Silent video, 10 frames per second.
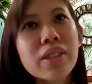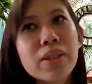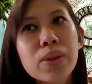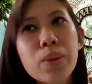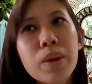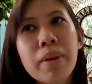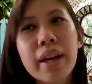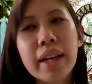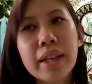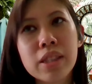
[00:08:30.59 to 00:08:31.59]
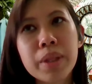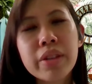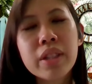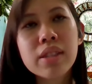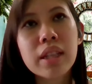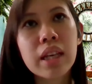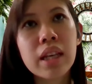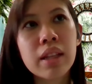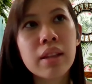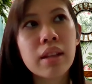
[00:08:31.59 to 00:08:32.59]
So with my experience
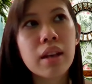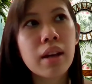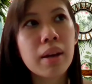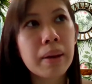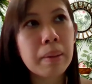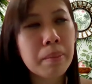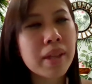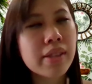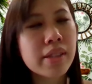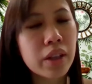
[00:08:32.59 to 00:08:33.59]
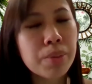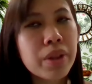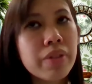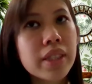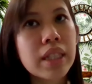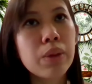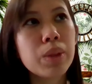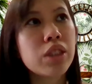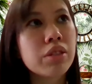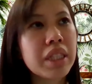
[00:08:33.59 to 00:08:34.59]
in my center previously,
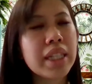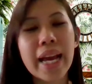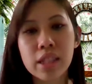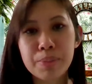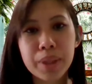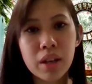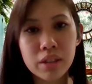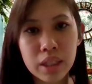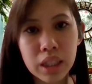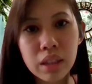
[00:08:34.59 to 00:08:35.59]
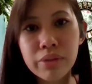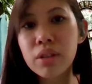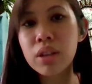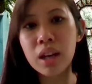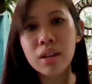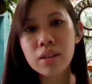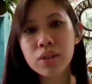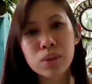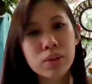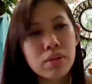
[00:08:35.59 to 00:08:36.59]
we treat SBRT for lung,
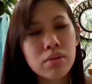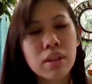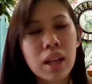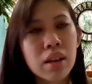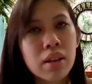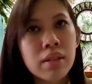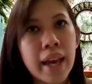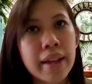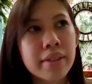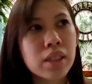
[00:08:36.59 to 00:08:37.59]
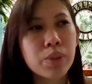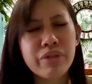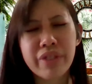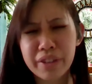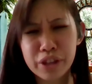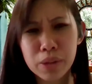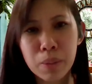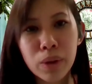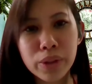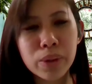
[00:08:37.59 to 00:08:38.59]
so lung cancers with very
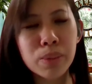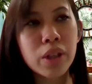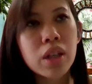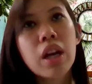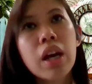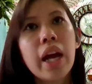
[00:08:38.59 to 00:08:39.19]
small tumor,